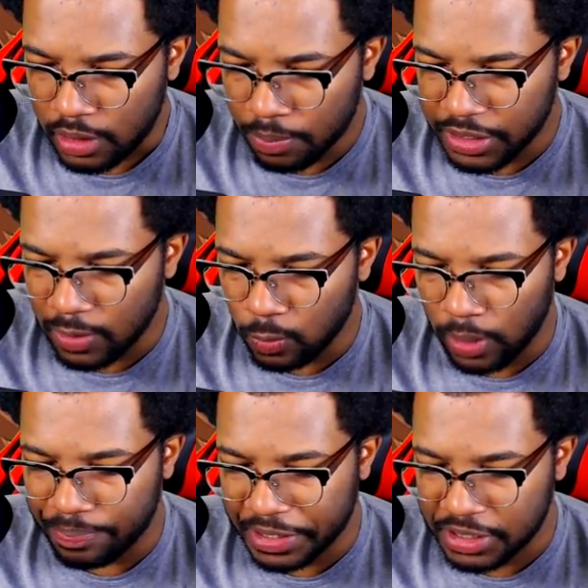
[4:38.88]
But then
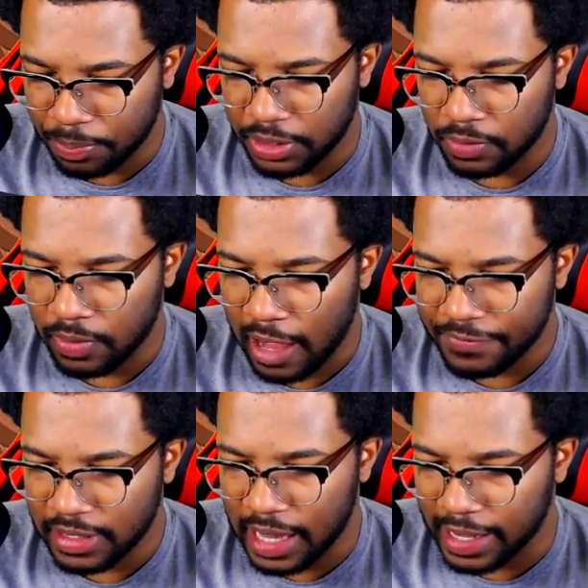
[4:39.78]
what beats blue? I
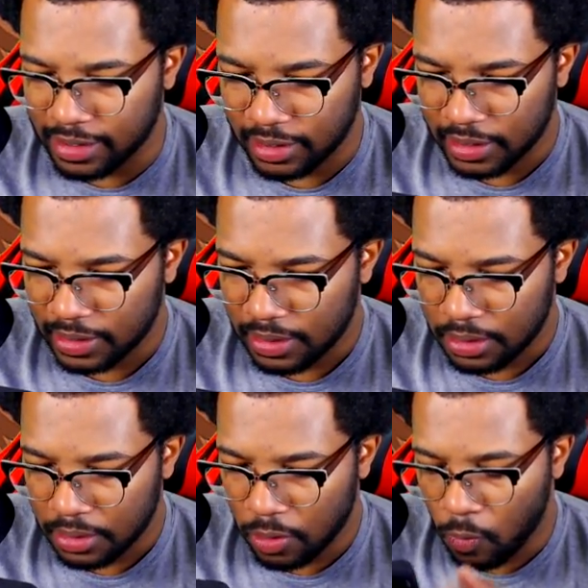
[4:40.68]
feel like
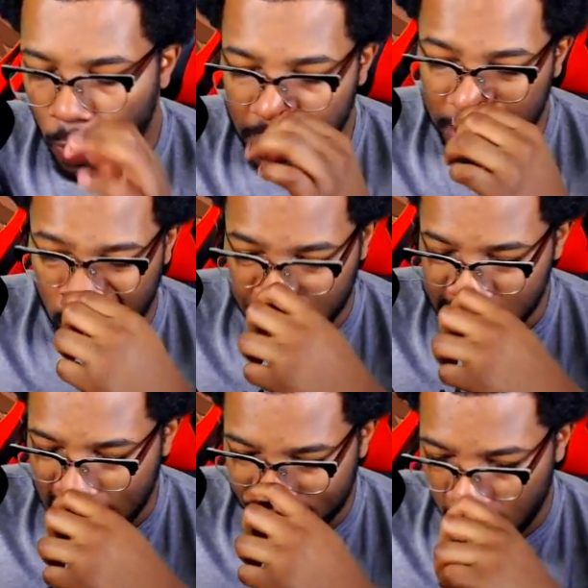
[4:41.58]
one of the cards
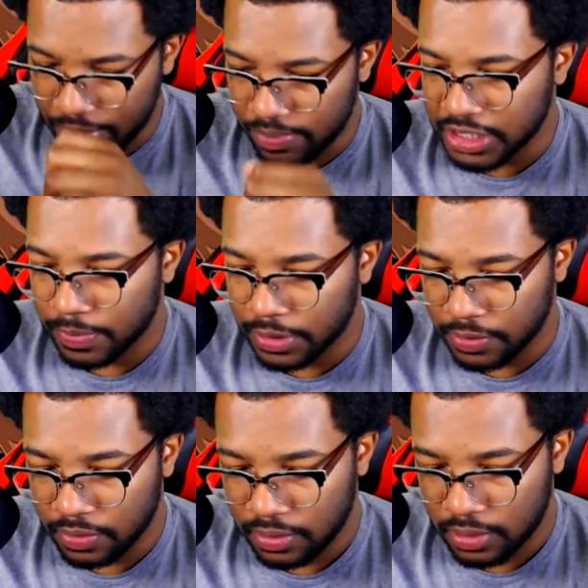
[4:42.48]
I have on me beats
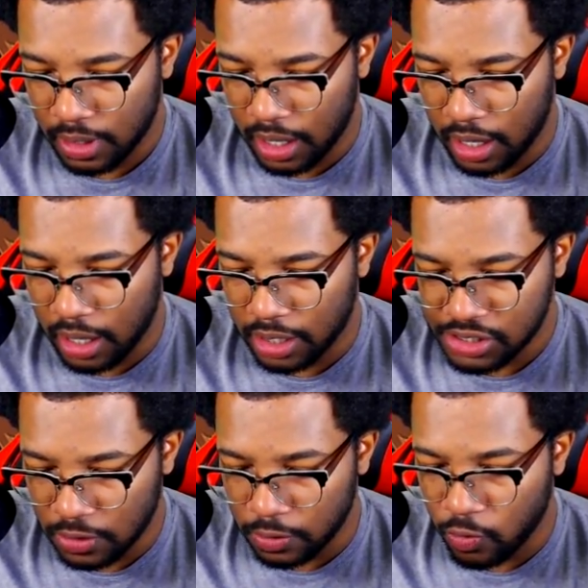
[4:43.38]
blue.
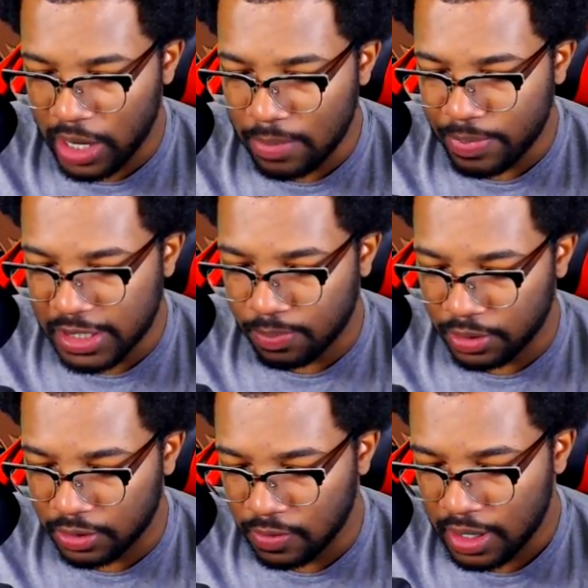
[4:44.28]
So green beats
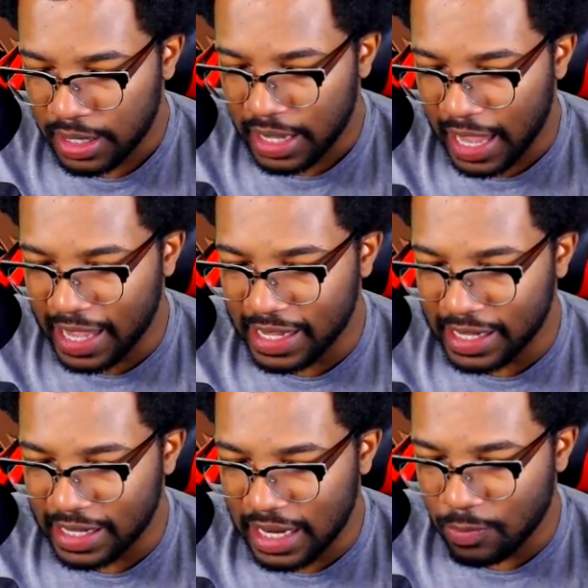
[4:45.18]
blue.
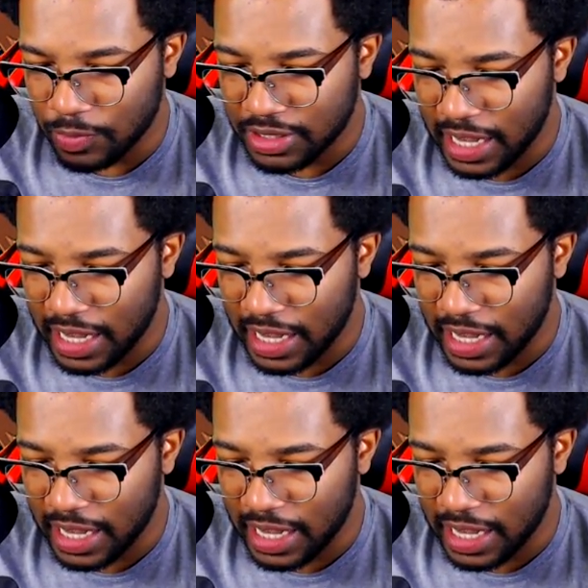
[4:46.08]
Hey, and with